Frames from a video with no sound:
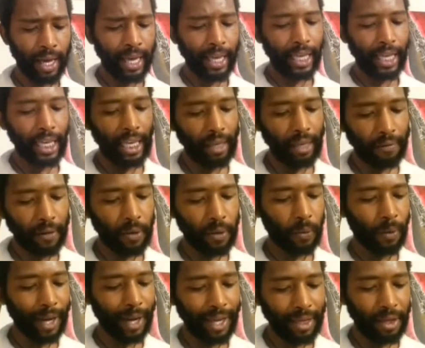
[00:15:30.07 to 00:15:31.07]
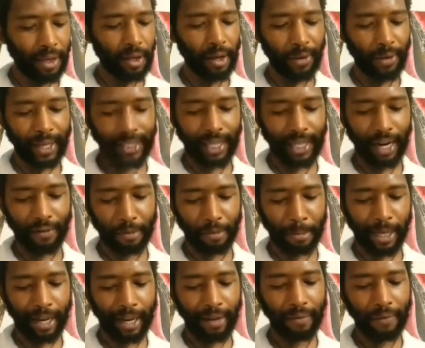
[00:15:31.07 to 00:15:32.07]
even when the US
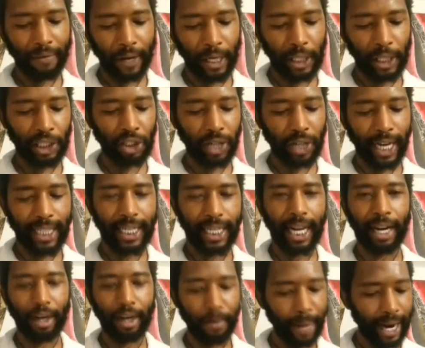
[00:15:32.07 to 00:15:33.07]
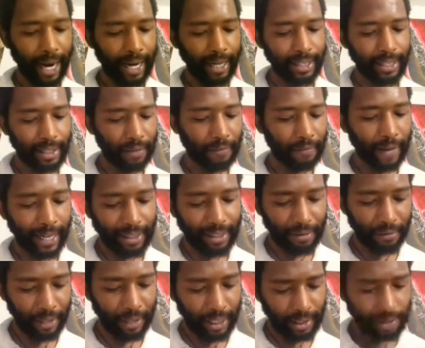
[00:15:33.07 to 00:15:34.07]
government and funders try to undermine its
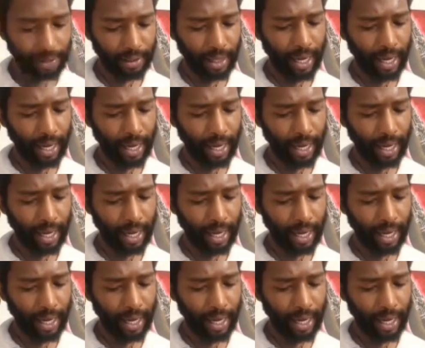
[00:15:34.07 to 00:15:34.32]
effectiveness,